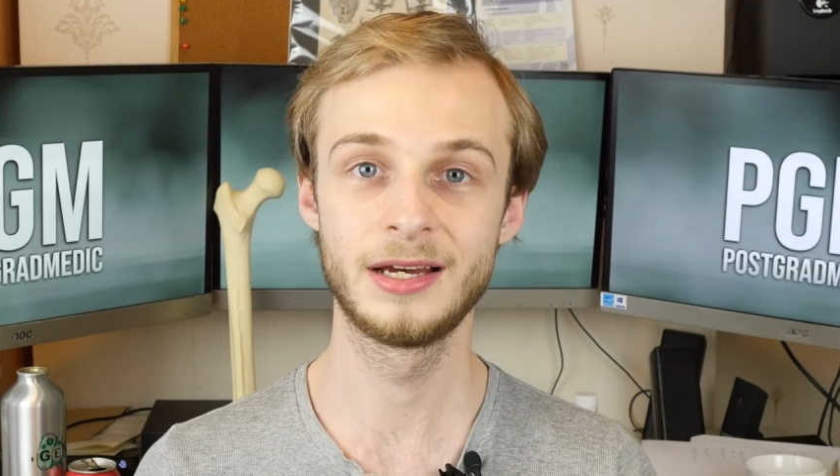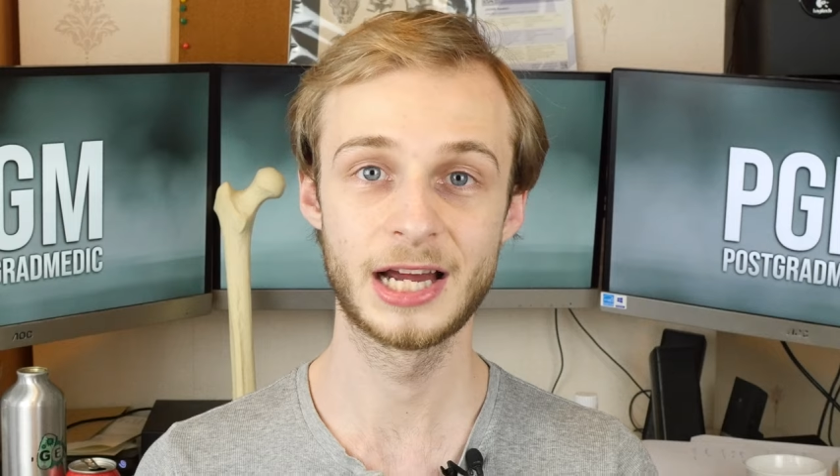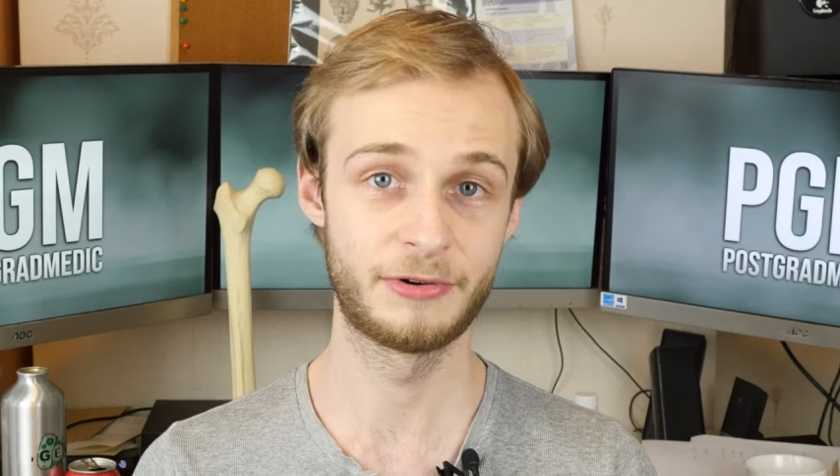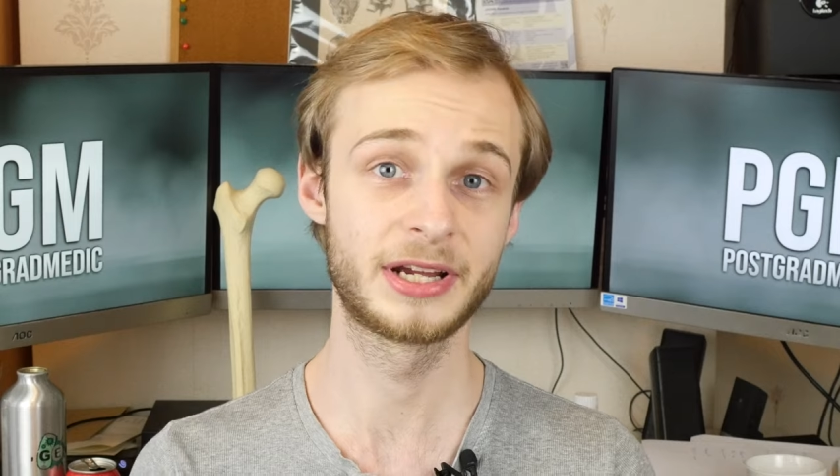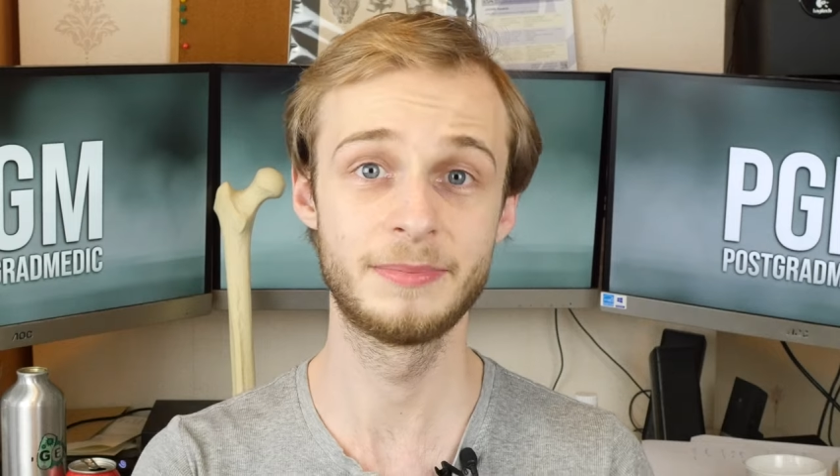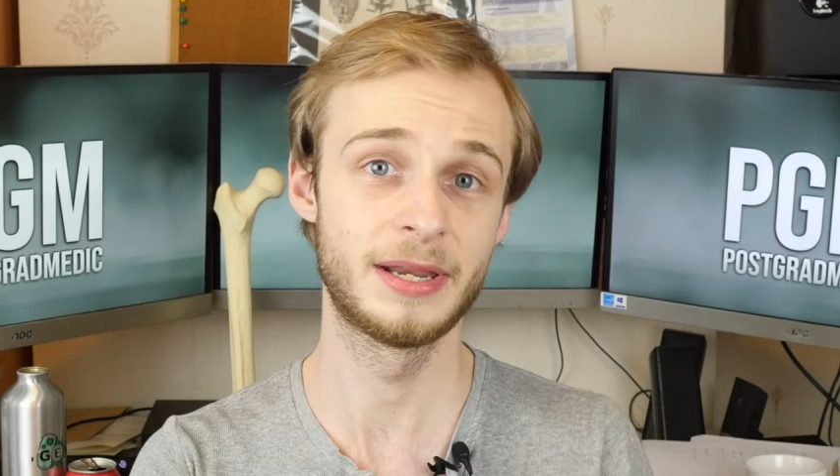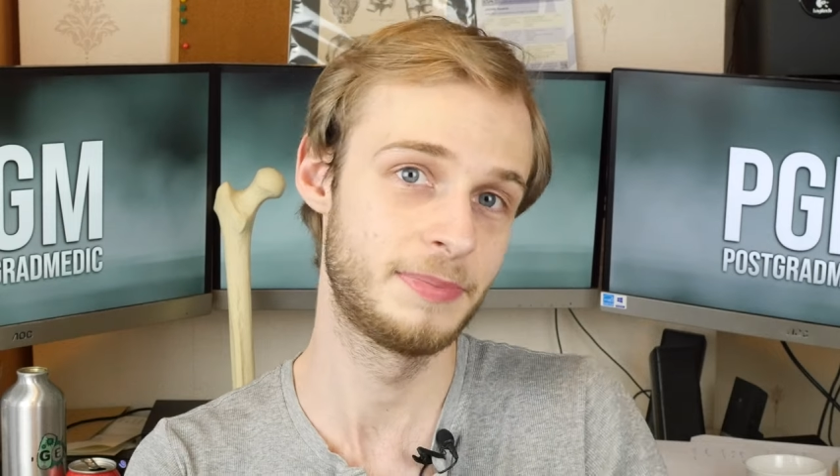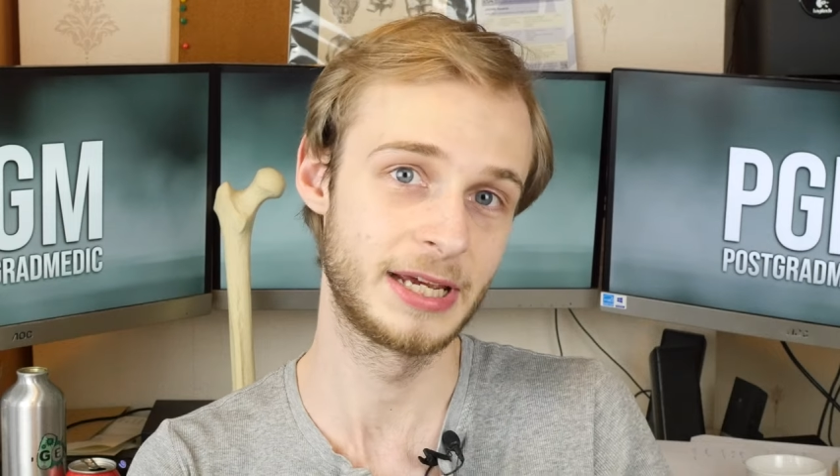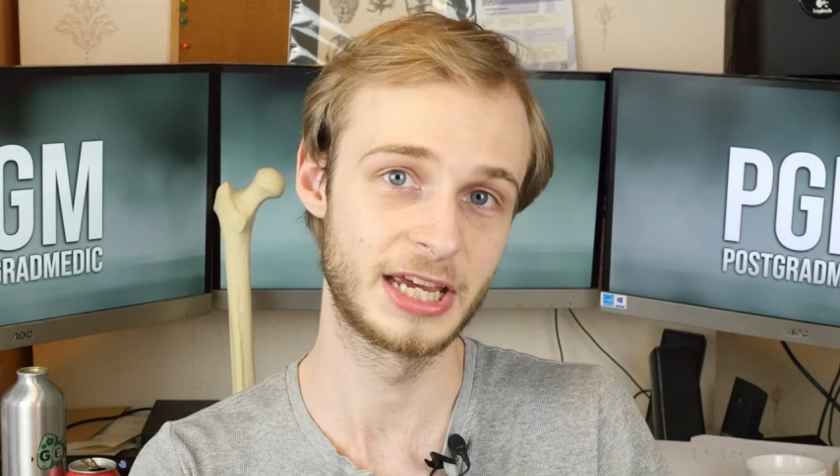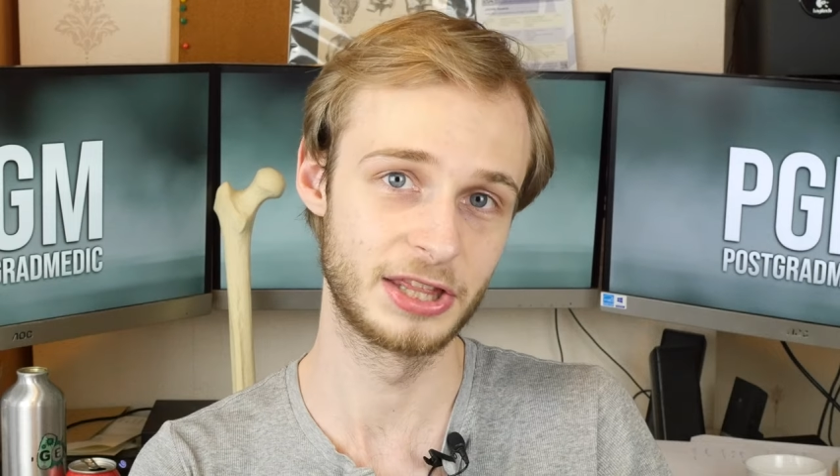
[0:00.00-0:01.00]
I recommend
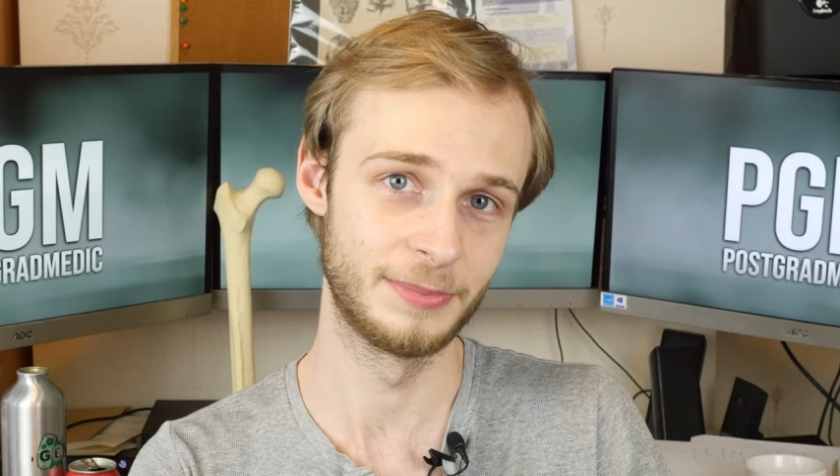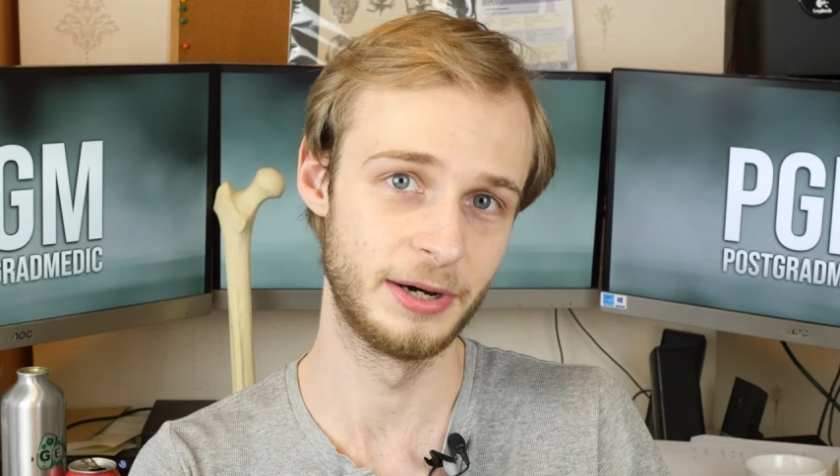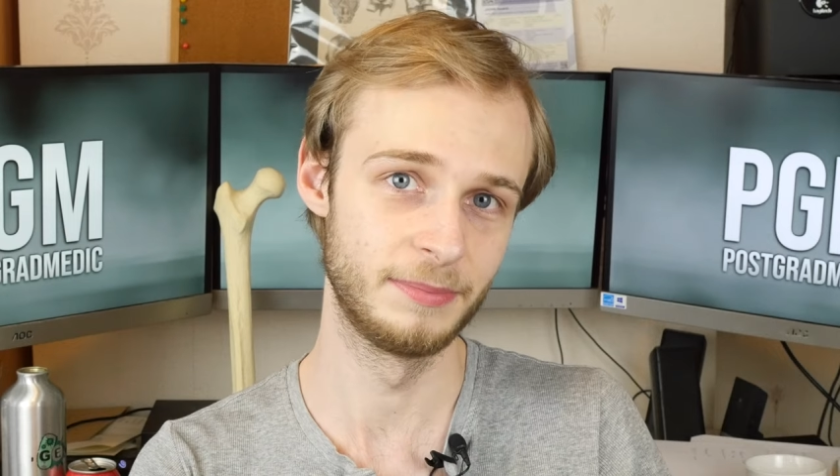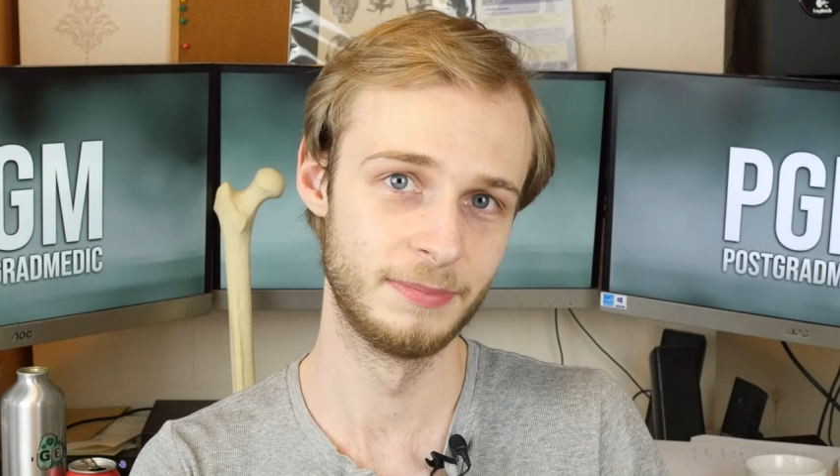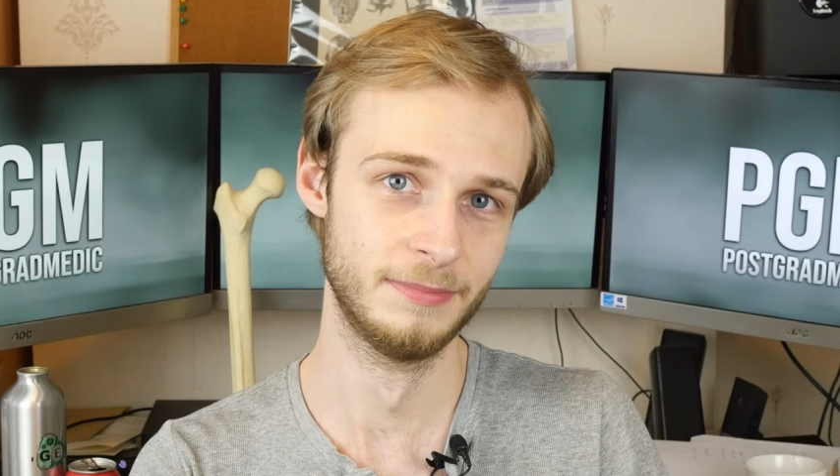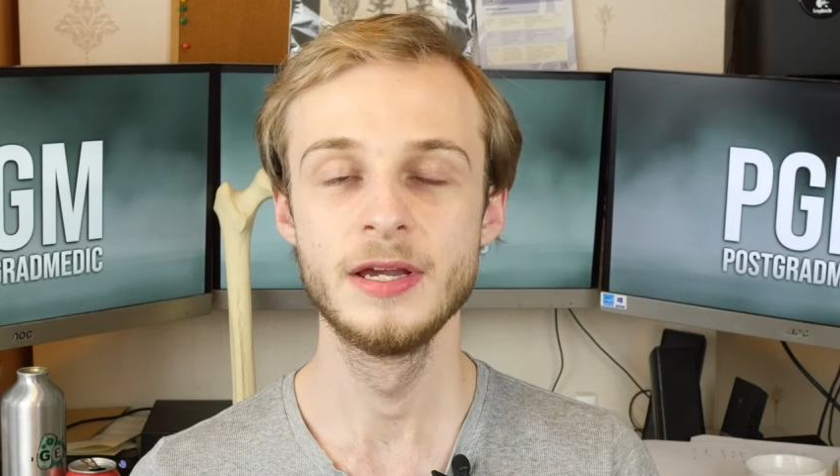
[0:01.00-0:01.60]
picking them up.